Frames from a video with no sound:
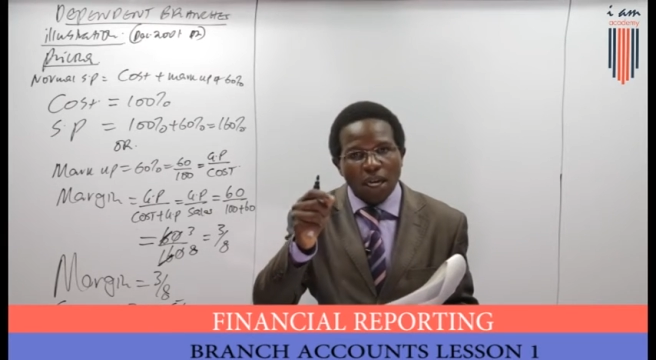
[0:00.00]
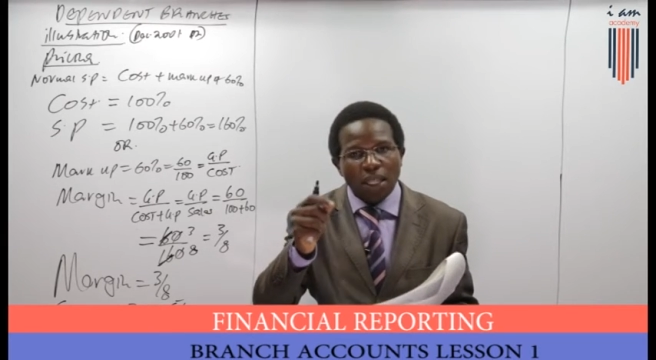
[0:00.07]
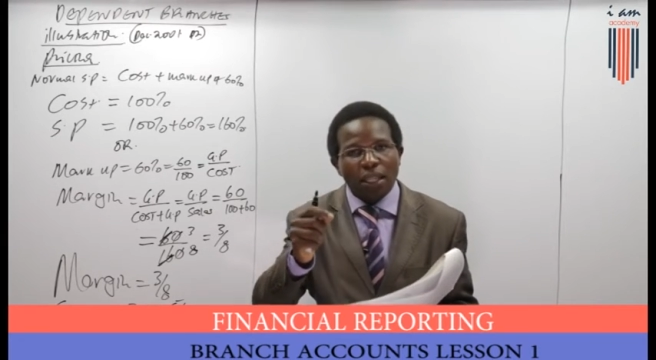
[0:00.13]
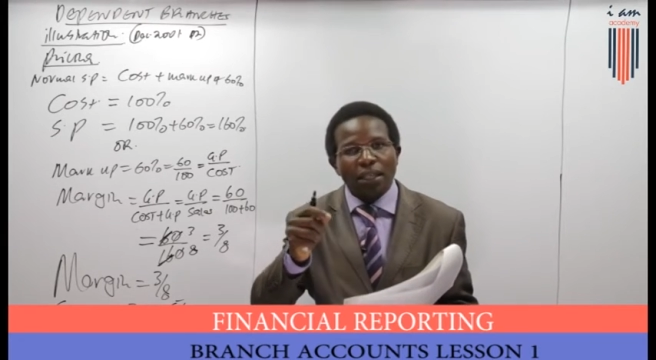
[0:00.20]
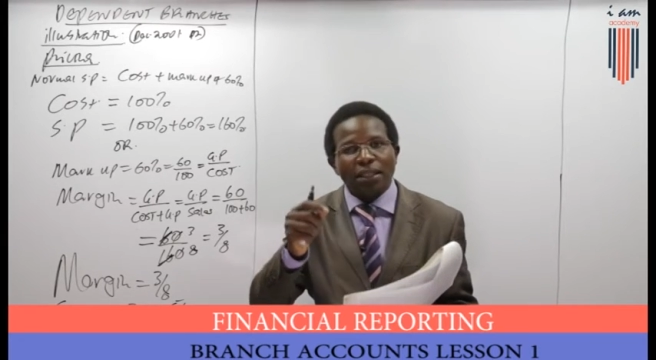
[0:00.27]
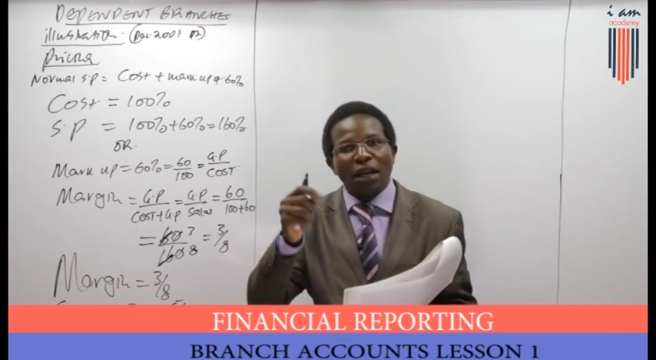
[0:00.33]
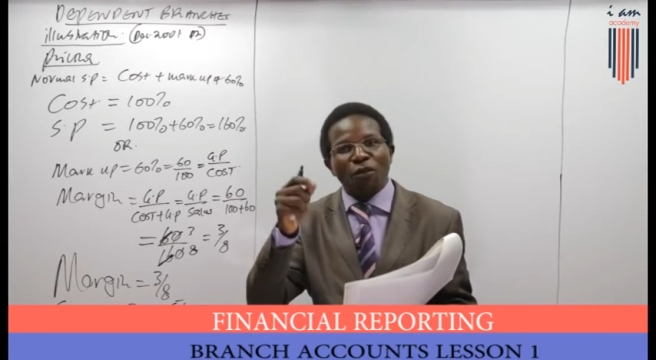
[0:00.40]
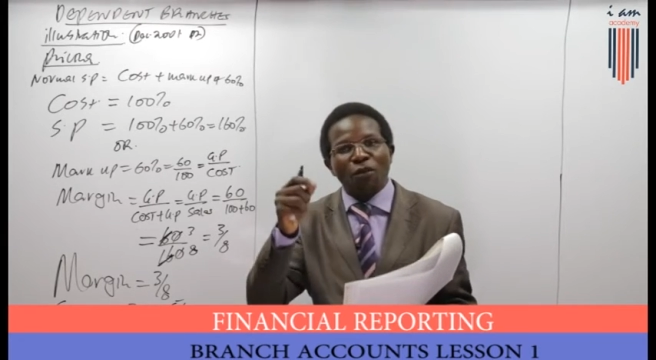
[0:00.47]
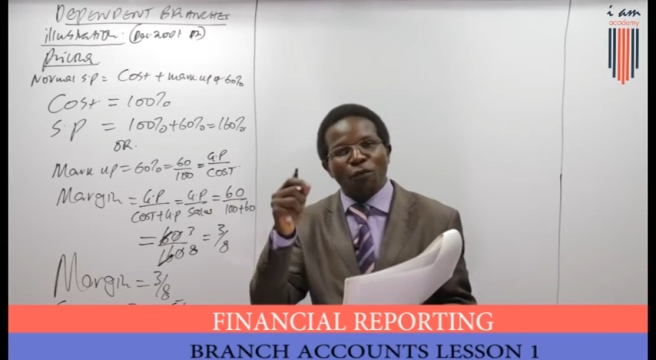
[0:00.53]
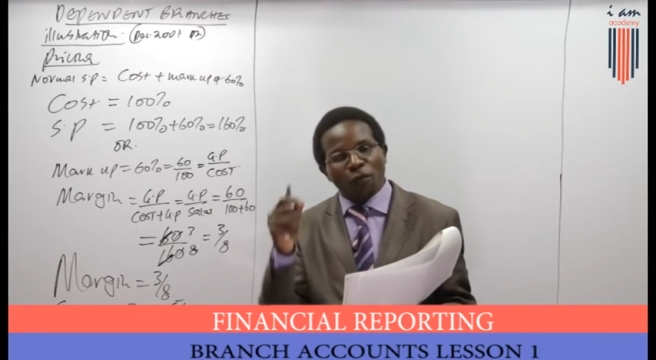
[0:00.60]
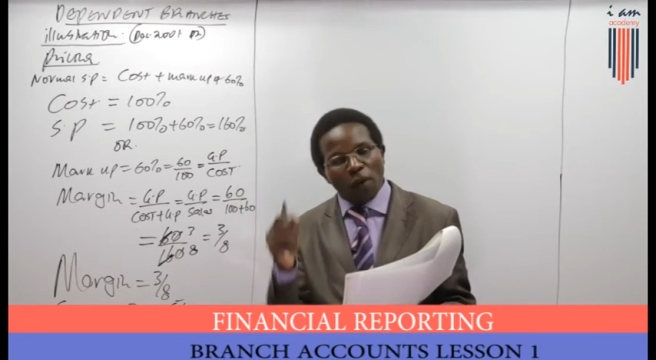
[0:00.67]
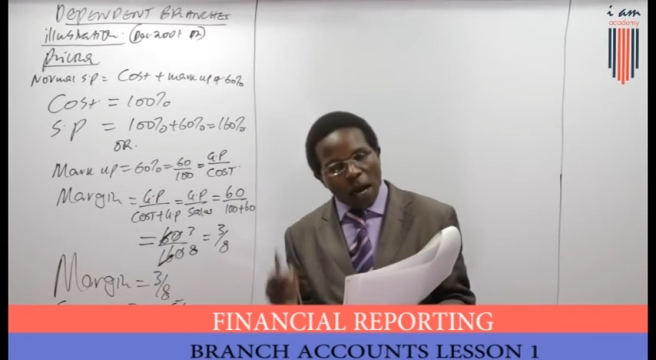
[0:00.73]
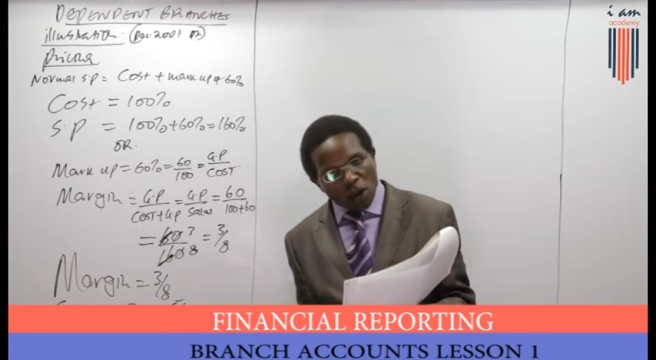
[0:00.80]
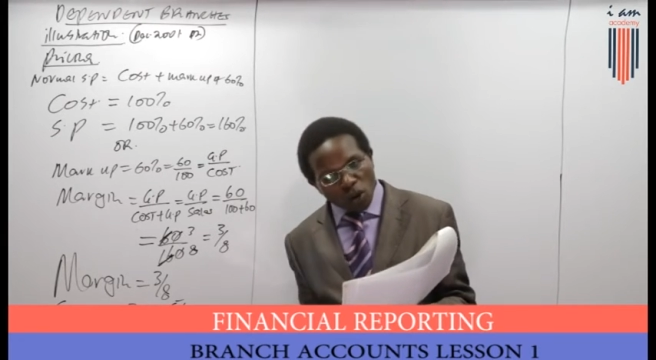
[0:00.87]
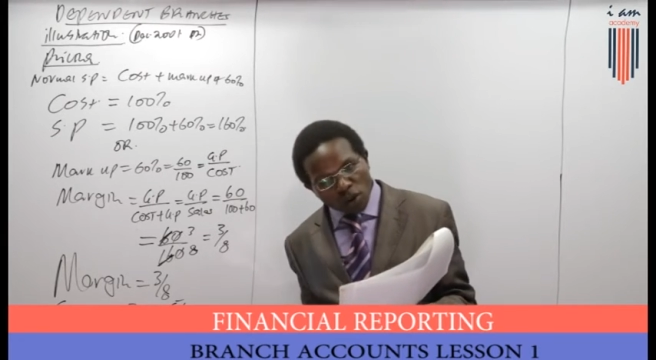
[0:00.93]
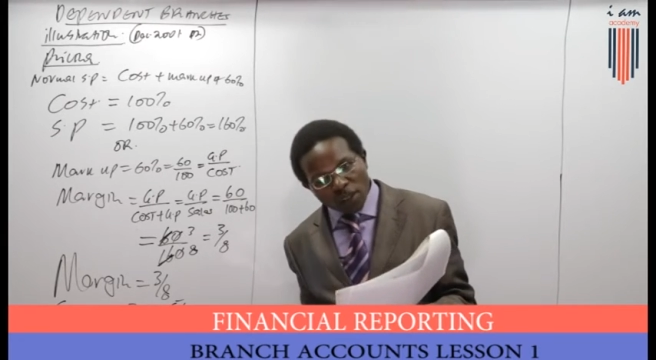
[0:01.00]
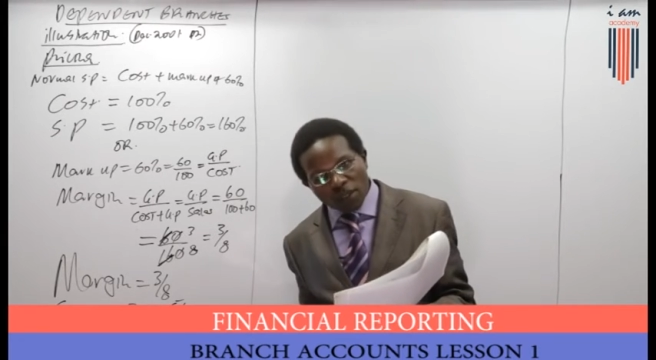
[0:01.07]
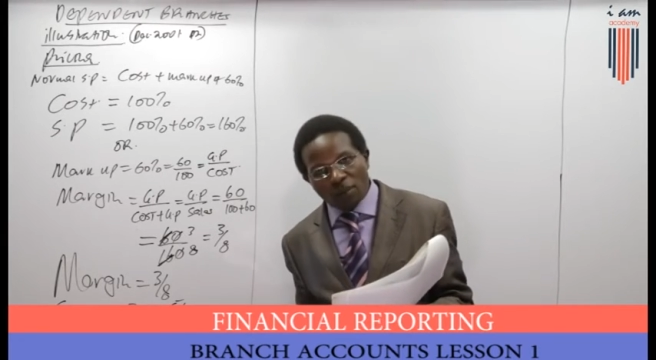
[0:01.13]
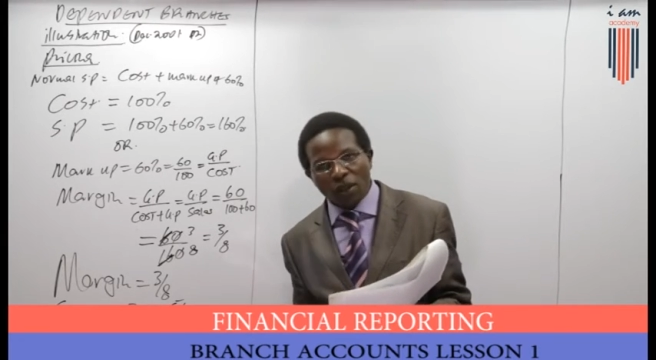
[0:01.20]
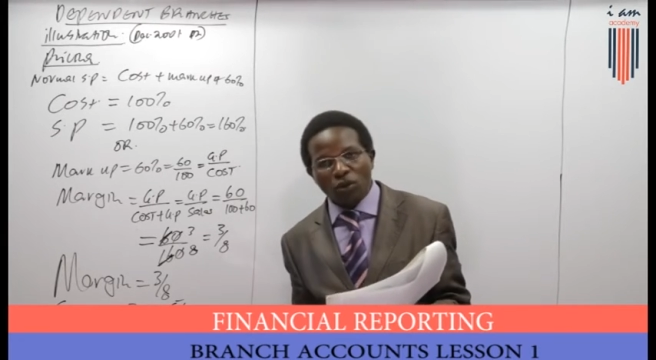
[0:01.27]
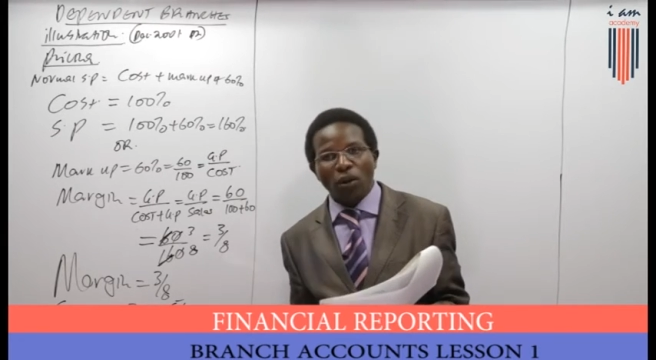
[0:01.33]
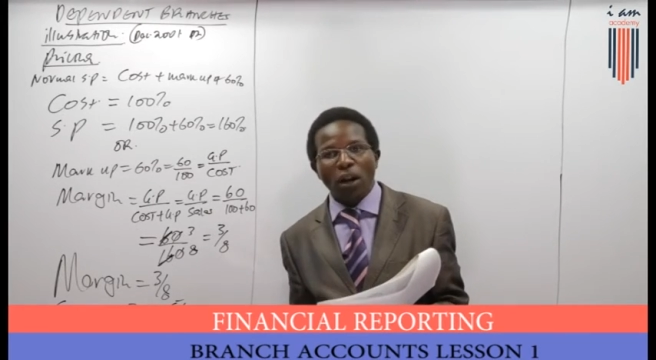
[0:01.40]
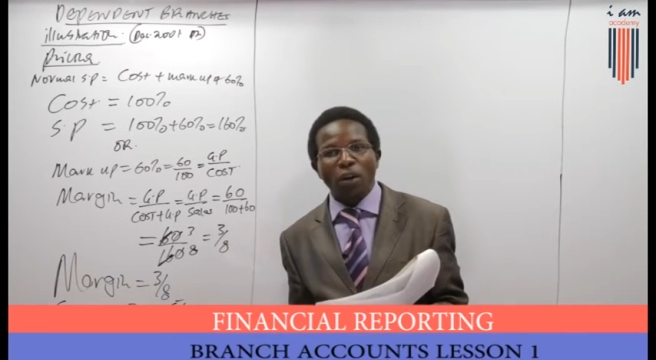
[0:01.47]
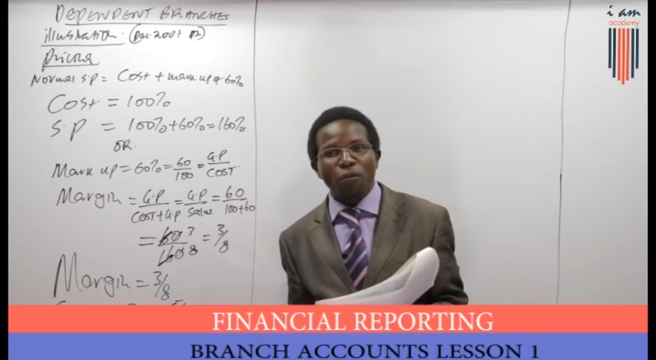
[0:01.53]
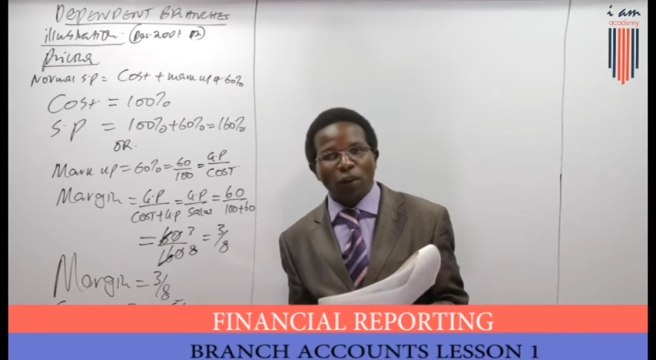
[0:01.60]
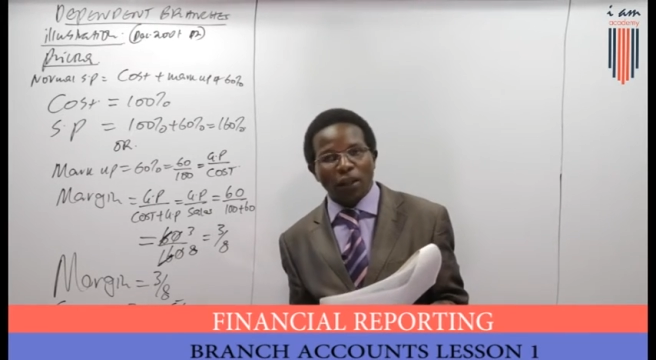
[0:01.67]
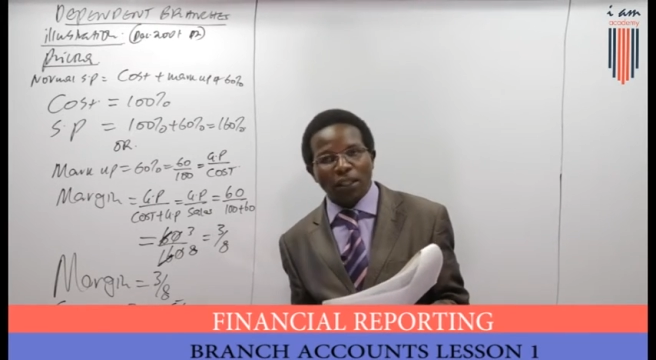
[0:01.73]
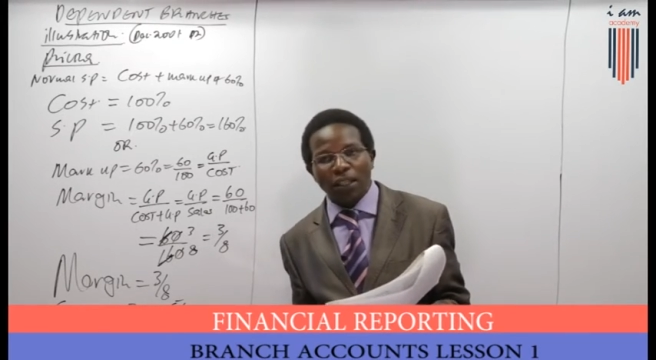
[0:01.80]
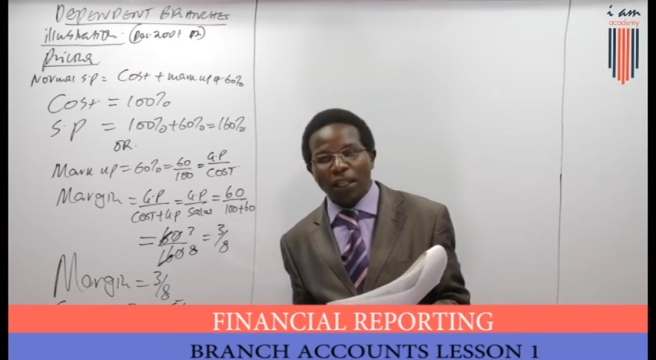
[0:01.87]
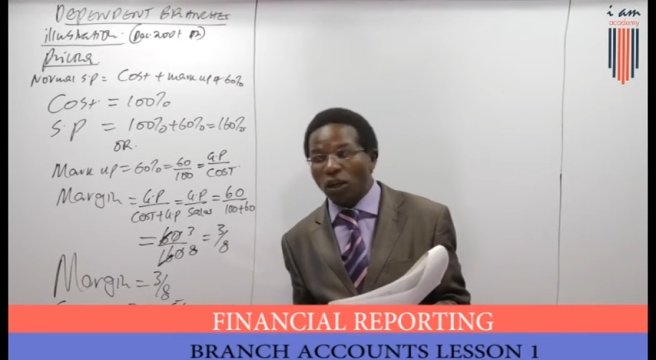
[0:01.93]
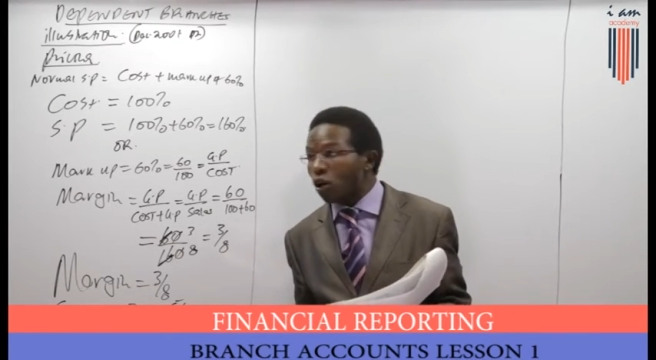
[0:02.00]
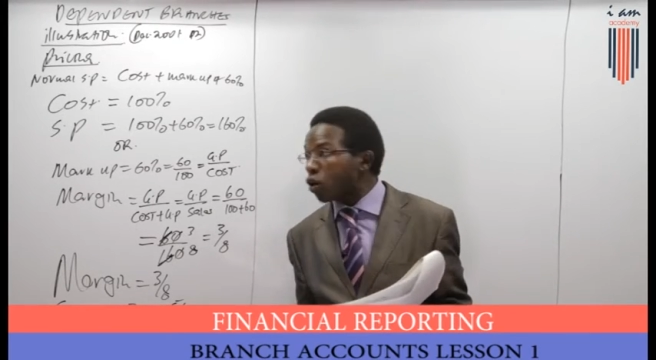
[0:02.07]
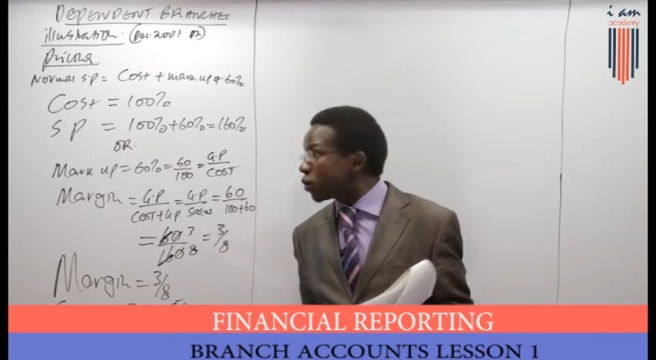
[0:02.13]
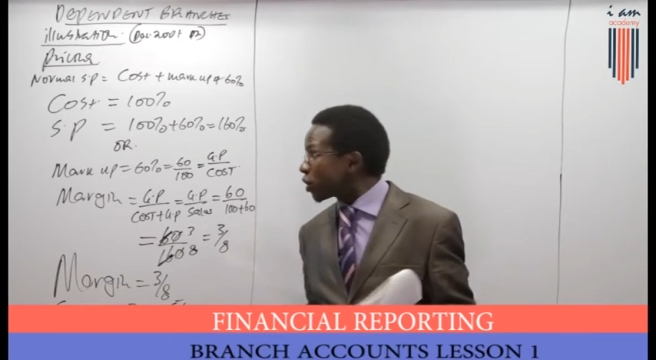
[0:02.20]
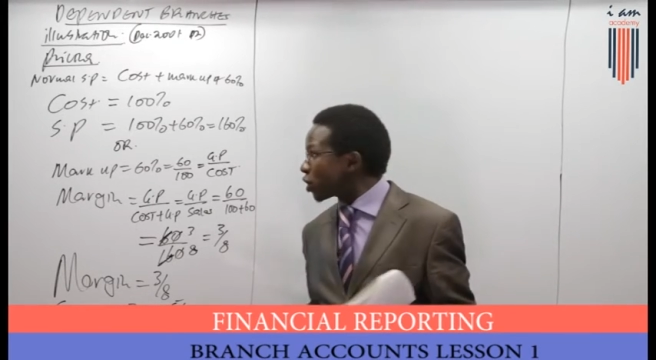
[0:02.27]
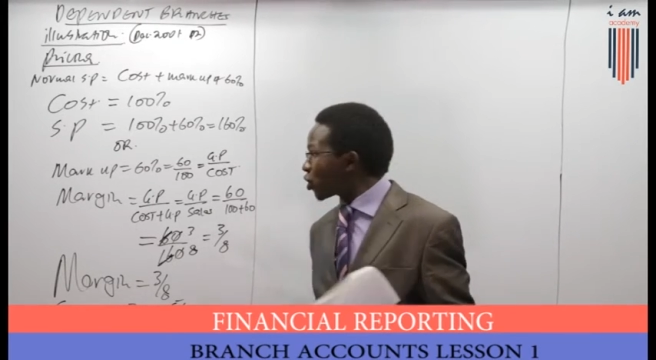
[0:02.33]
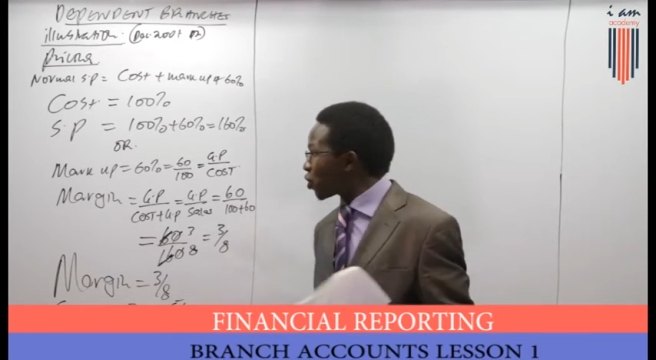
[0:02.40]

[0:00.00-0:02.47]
There's a concept that will affect the closing